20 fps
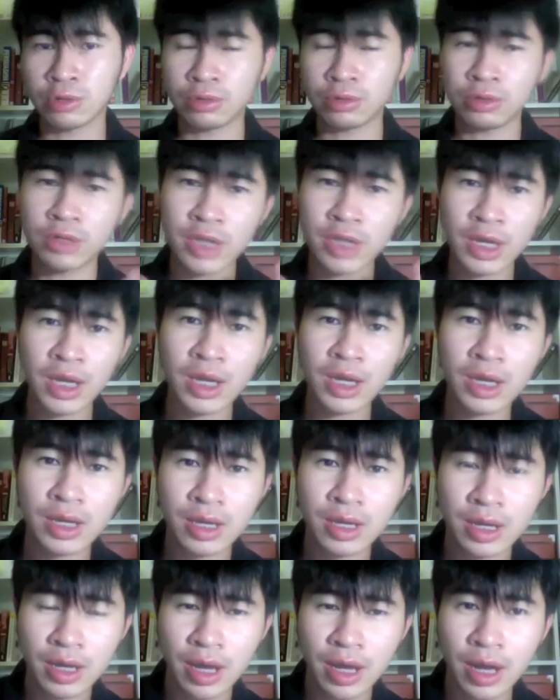Today
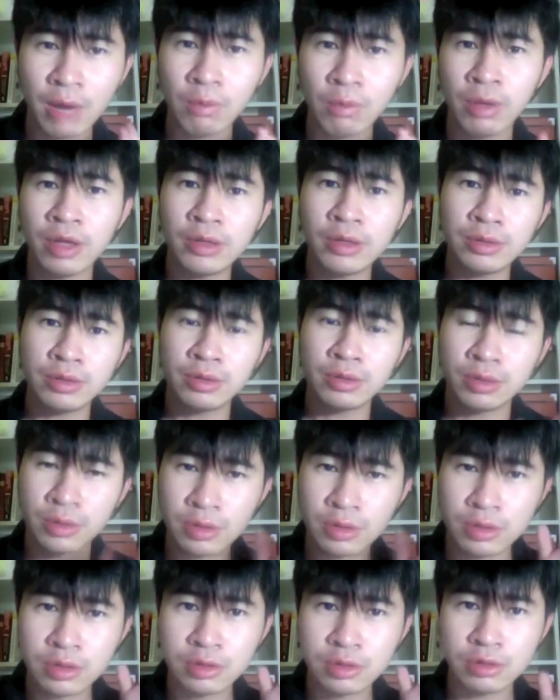I went
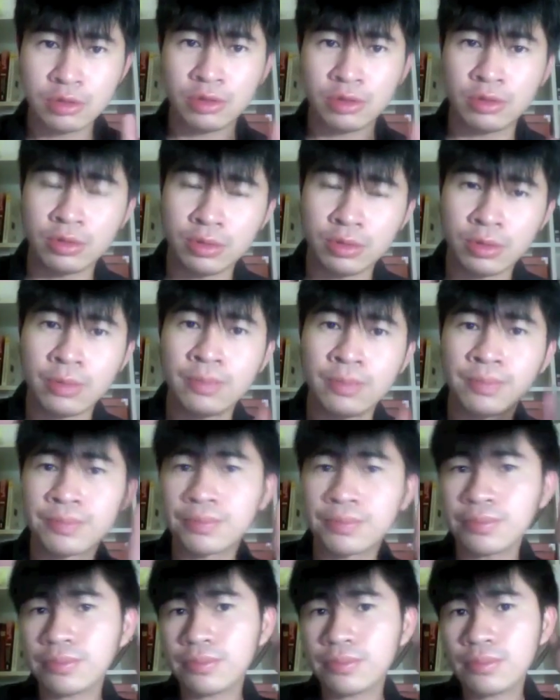to
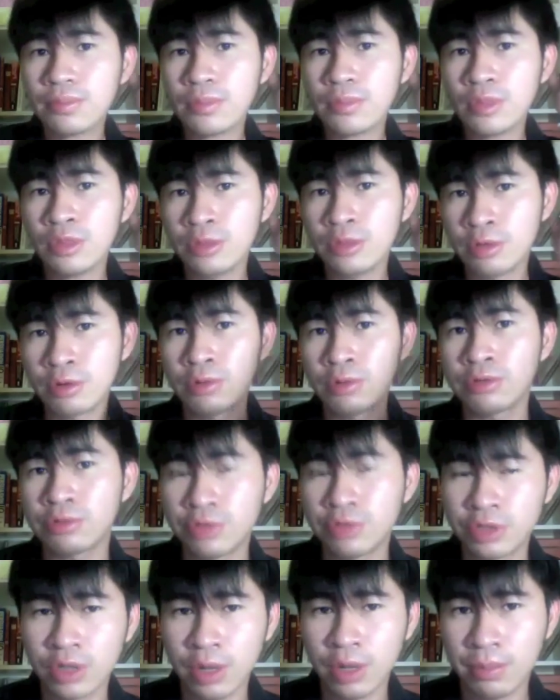the grocery
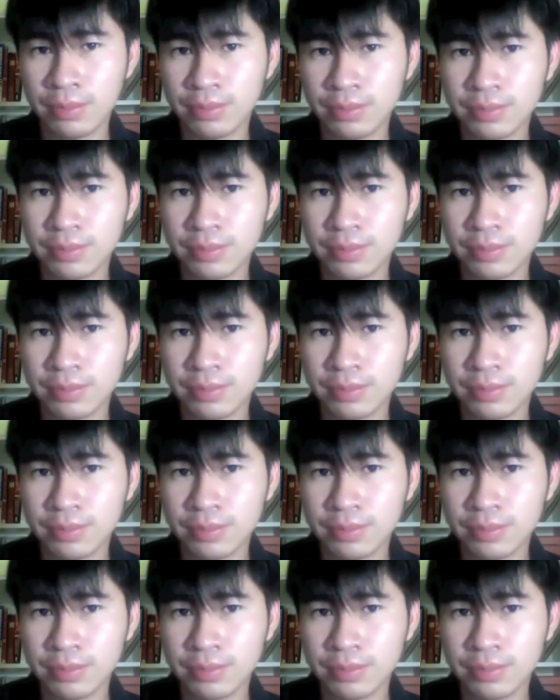shop.